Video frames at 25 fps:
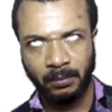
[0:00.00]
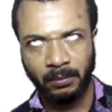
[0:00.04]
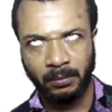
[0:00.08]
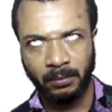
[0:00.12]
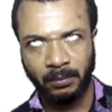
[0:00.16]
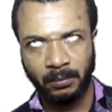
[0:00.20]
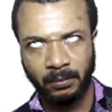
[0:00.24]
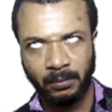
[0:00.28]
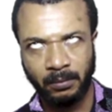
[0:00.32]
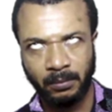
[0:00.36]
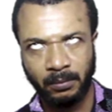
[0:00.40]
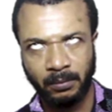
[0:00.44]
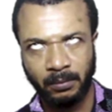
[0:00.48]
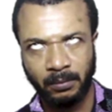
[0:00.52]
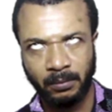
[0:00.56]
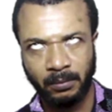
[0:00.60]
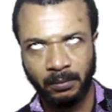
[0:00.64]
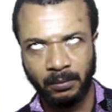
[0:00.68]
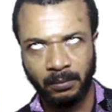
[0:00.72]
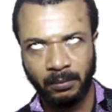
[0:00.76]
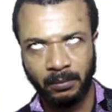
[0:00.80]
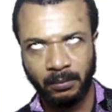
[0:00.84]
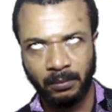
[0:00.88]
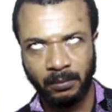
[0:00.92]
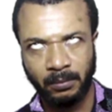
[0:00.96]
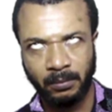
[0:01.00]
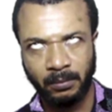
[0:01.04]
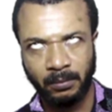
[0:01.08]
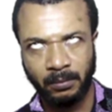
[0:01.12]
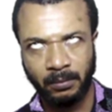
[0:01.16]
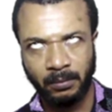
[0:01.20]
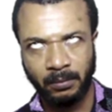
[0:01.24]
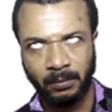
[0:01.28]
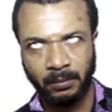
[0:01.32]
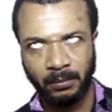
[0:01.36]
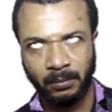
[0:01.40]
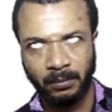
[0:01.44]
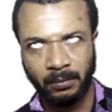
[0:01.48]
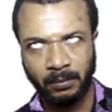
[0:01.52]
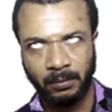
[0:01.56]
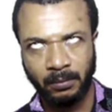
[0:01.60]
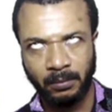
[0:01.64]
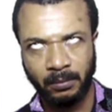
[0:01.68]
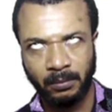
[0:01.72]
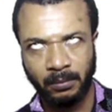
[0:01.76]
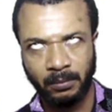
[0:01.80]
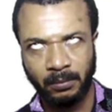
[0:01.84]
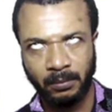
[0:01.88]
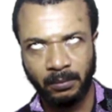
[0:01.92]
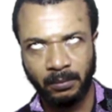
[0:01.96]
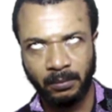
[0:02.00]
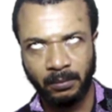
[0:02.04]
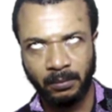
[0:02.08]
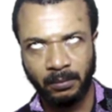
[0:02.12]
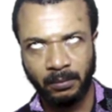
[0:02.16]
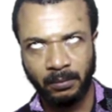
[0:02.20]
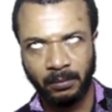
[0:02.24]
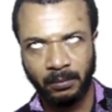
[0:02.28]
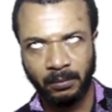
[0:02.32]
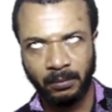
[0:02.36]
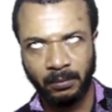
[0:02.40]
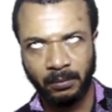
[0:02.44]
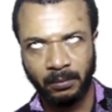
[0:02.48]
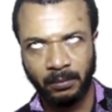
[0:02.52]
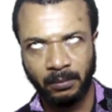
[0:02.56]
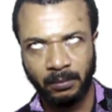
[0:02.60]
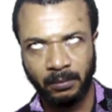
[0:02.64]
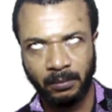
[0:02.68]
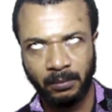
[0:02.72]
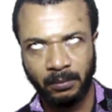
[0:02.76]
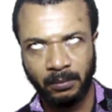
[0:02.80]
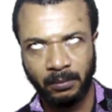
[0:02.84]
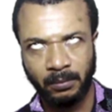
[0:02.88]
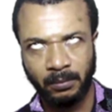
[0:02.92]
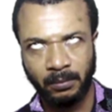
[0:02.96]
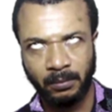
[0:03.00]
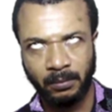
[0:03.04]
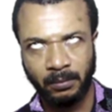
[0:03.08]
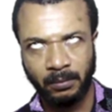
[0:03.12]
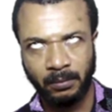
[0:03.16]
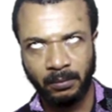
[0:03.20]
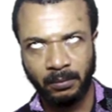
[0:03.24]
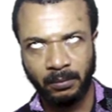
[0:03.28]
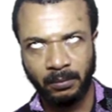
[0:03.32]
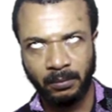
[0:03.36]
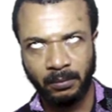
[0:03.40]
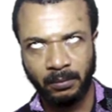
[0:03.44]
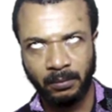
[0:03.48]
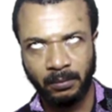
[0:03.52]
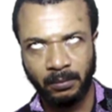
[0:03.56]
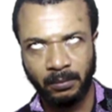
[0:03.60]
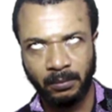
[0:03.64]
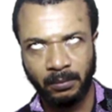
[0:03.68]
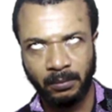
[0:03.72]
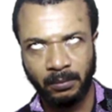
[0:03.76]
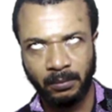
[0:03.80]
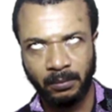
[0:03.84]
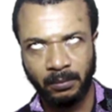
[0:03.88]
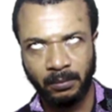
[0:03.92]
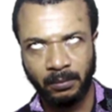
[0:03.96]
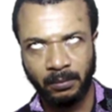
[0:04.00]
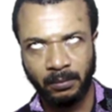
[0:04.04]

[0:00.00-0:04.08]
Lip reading: [no speech]